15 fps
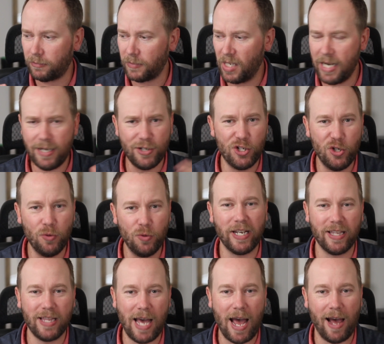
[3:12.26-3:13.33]
It is
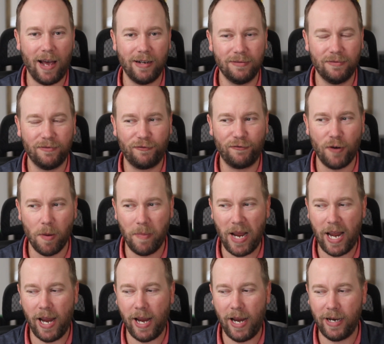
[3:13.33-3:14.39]
doing that from
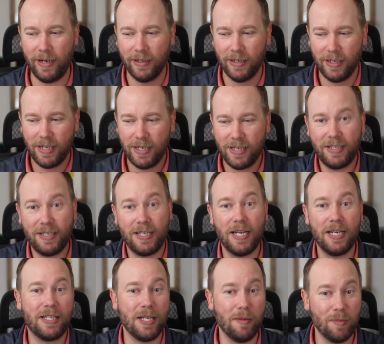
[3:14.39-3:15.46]
a
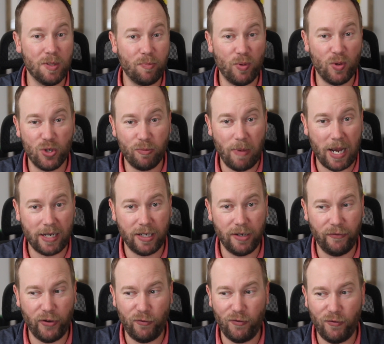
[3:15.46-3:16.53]
systems
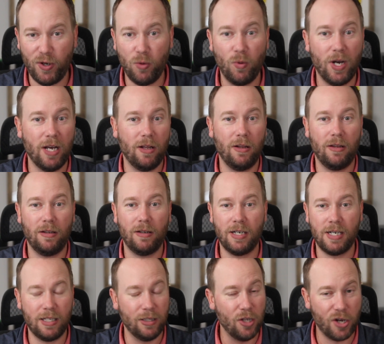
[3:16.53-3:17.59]
perspective, if you will,
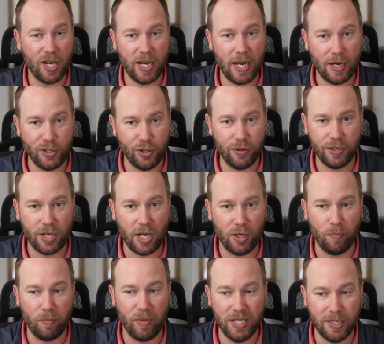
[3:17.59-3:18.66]
looking at your
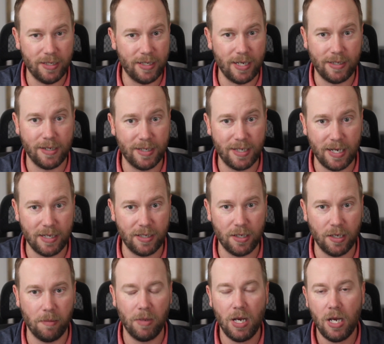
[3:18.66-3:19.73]
entire business as a
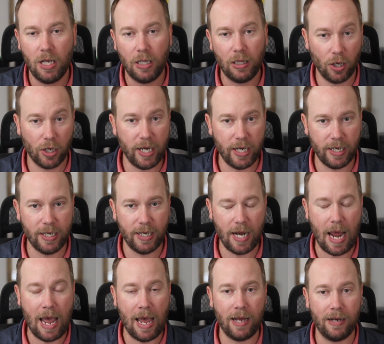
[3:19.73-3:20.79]
system, looking
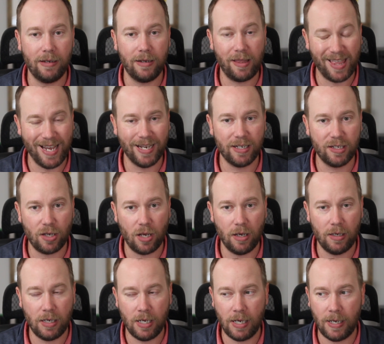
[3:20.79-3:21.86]
at things
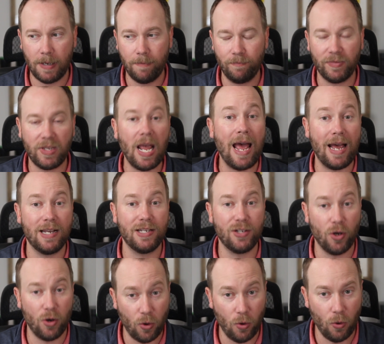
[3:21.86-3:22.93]
as
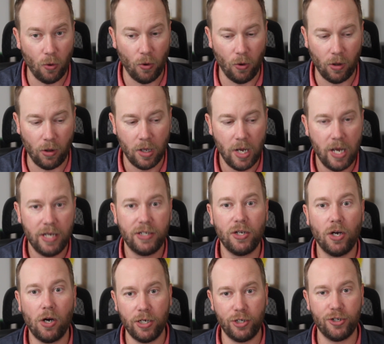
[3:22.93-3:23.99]
a whole
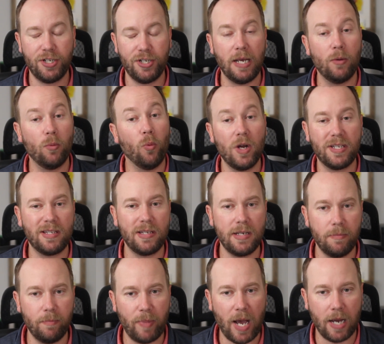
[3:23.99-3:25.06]
to understand what's the
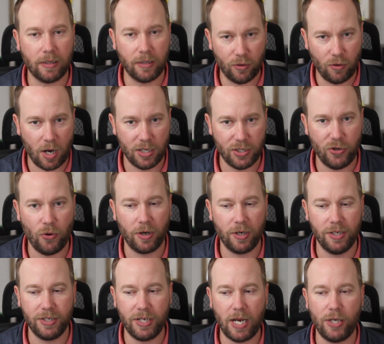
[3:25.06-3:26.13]
impact across the
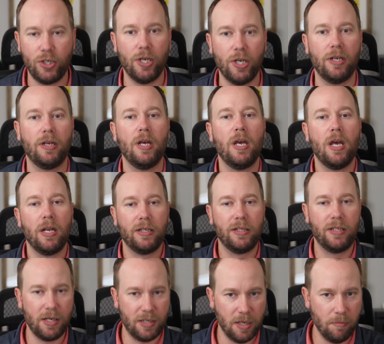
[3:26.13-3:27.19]
organization.
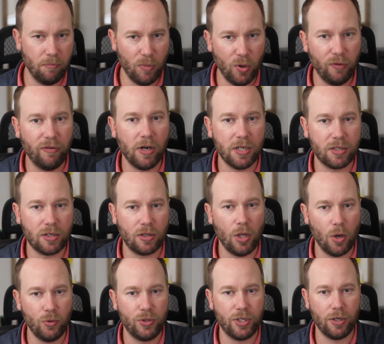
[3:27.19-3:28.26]
Does it move us
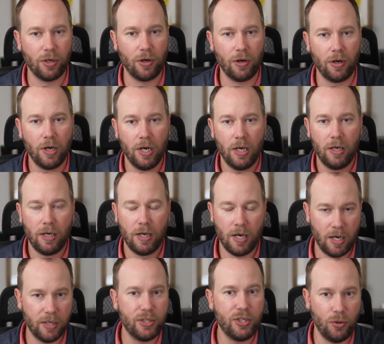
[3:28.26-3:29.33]
closer
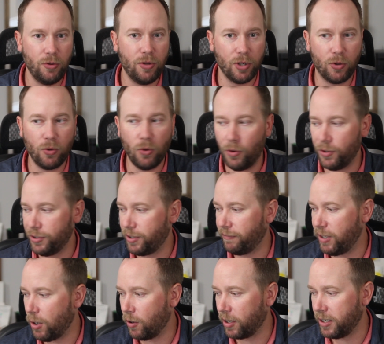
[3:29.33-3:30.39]
to the goals
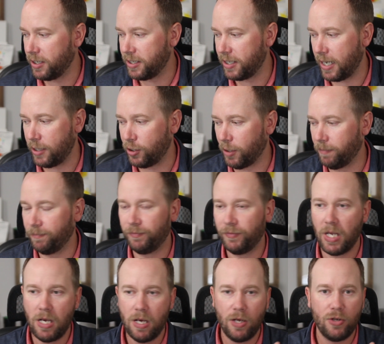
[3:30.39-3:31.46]
of the organization?
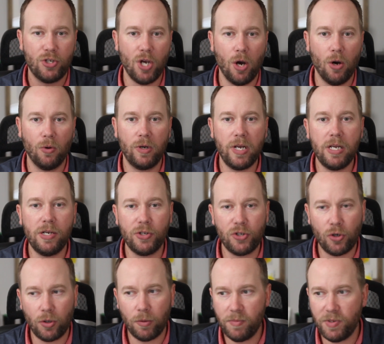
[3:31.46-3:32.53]
So in
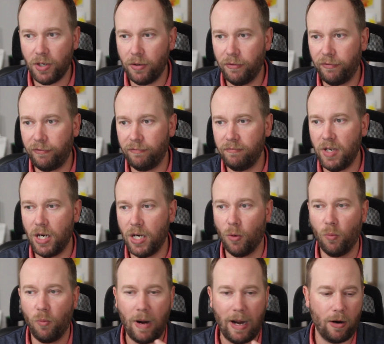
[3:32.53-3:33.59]
terms of,
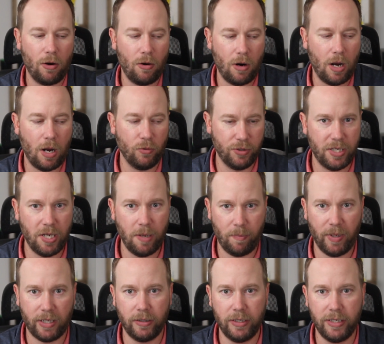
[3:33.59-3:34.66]
where I will
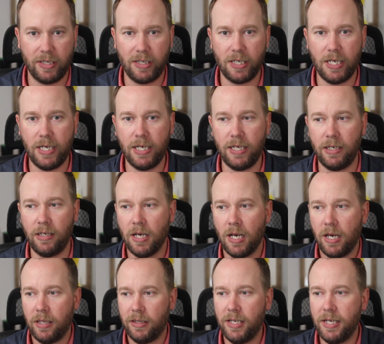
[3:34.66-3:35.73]
typically see
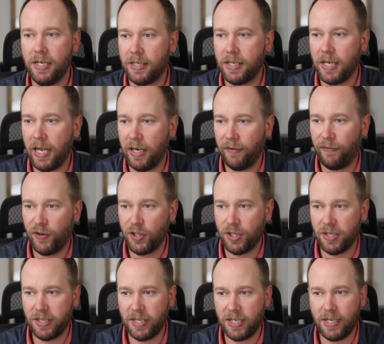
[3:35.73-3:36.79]
these
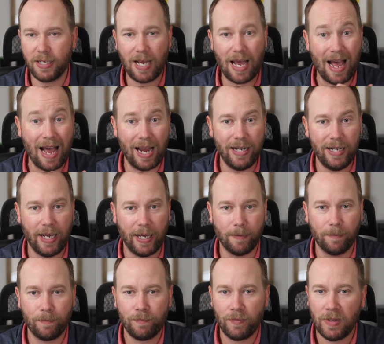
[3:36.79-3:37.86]
inefficiencies
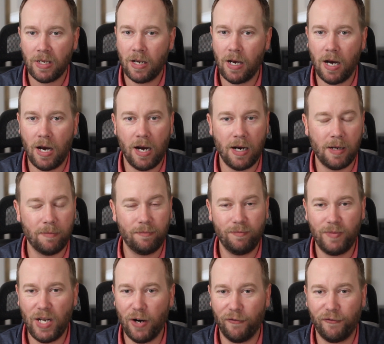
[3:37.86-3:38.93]
hiding,
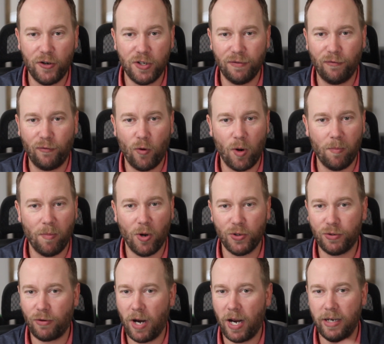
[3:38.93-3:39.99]
first and
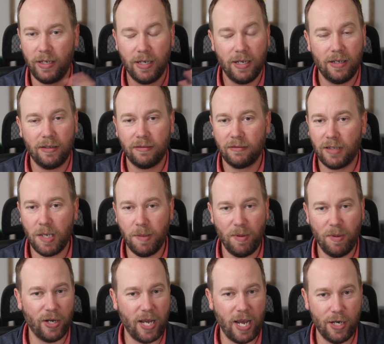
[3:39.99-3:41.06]
foremost, right,
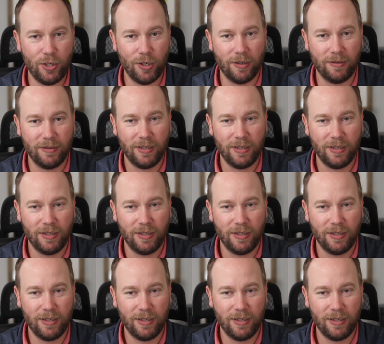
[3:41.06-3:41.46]
communication.